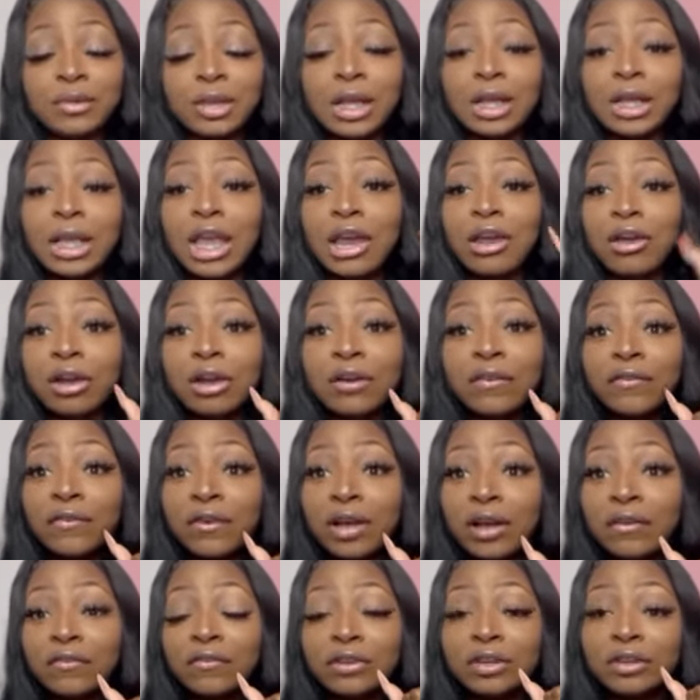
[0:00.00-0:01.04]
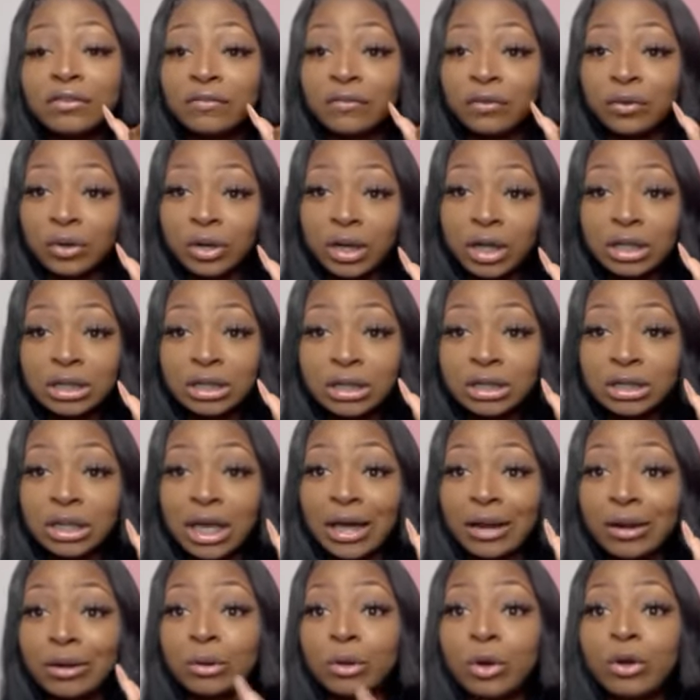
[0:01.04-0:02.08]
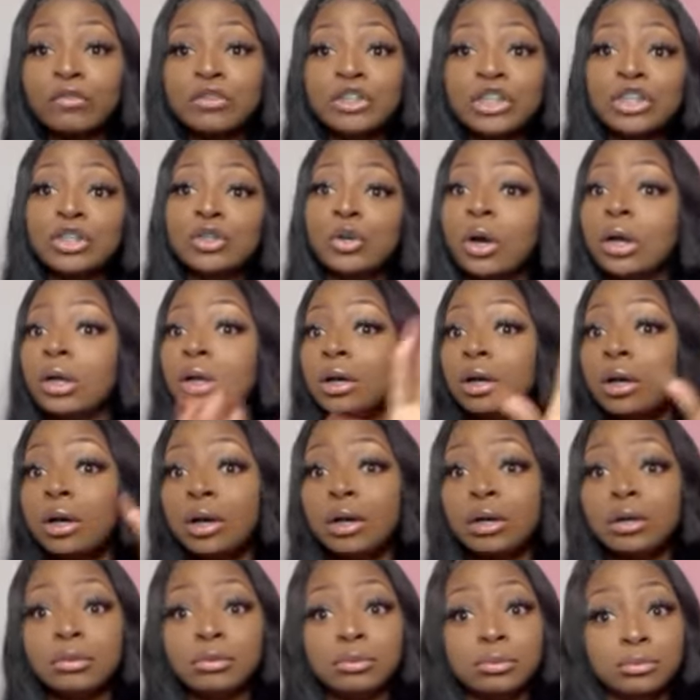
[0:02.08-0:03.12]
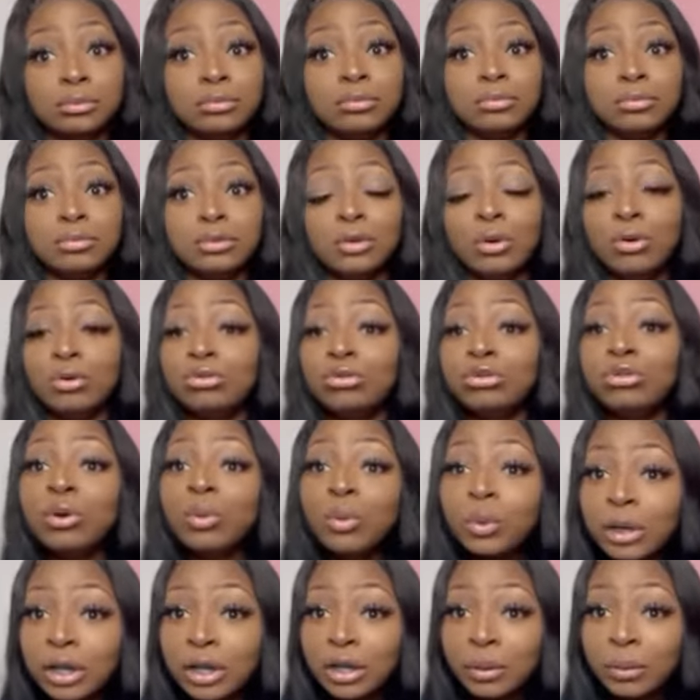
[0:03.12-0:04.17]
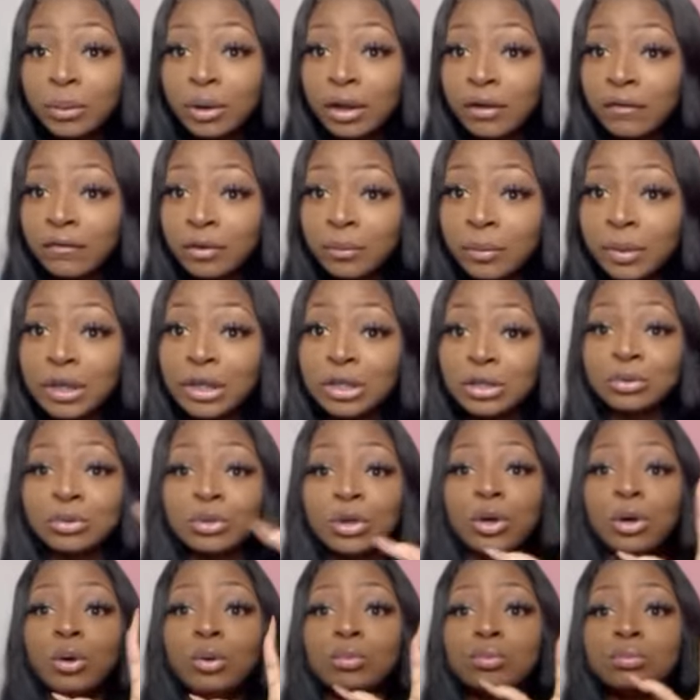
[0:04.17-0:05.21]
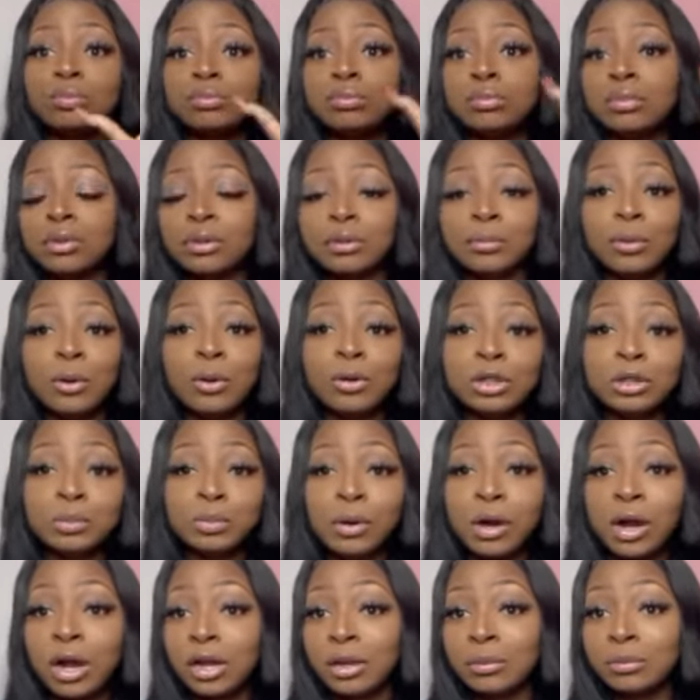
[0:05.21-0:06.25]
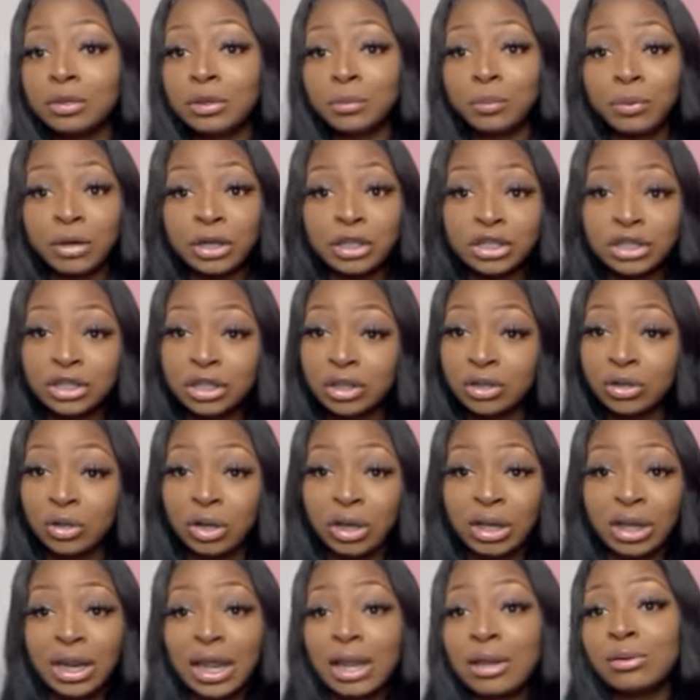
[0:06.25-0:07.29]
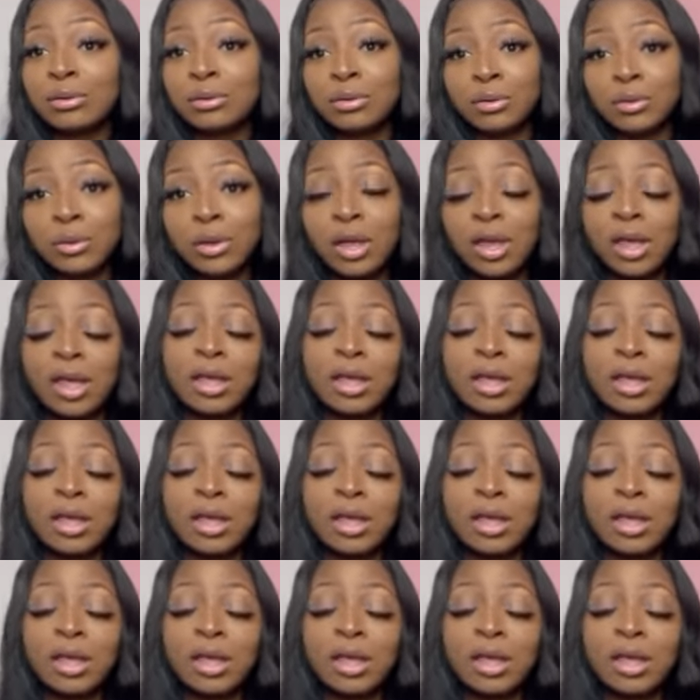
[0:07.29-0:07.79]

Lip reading: Erica filed for divorce. I don't know if she's gonna go through with it or whatever, because, you know, postpartum depression and all that. I don't know.